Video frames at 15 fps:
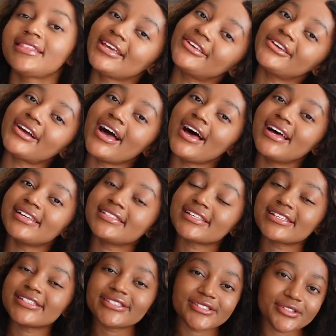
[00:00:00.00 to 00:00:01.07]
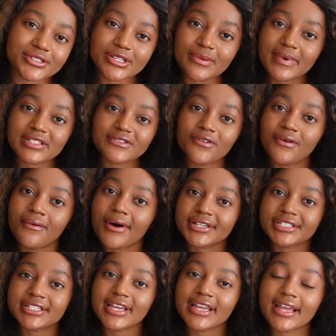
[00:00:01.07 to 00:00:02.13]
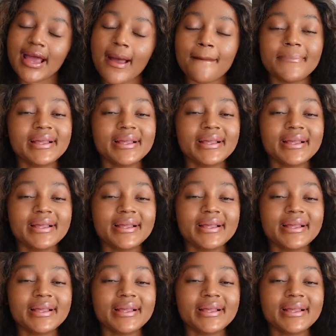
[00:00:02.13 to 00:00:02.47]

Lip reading: Thank you guys so much for watching.